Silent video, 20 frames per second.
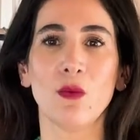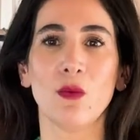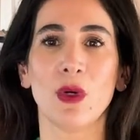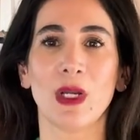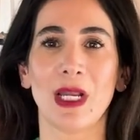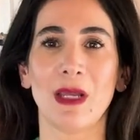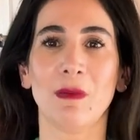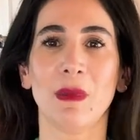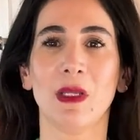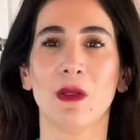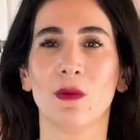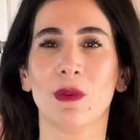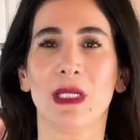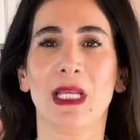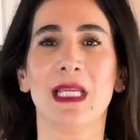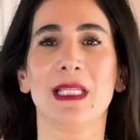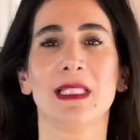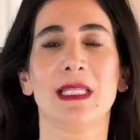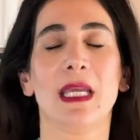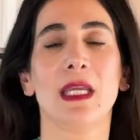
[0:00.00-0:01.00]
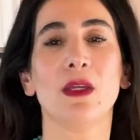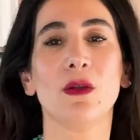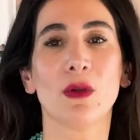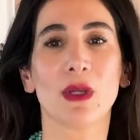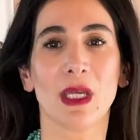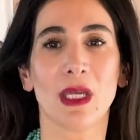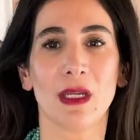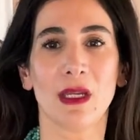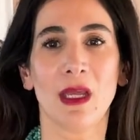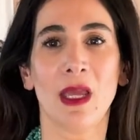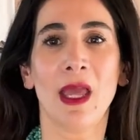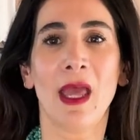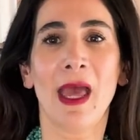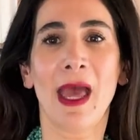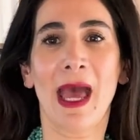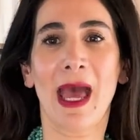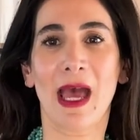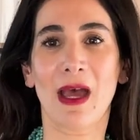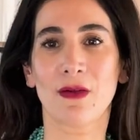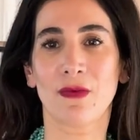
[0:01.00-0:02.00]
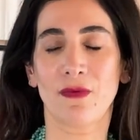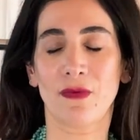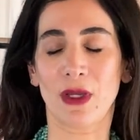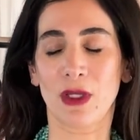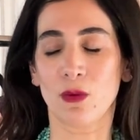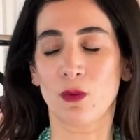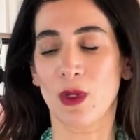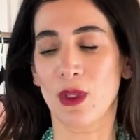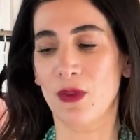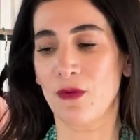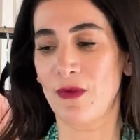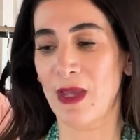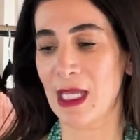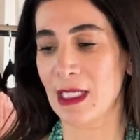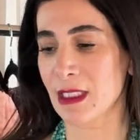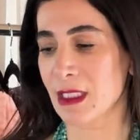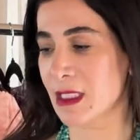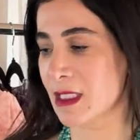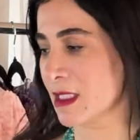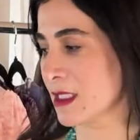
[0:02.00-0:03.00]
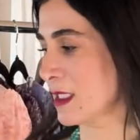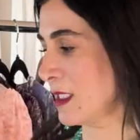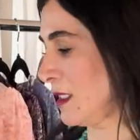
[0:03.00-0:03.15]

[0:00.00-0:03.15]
what I mean when I say you can have fun with vests.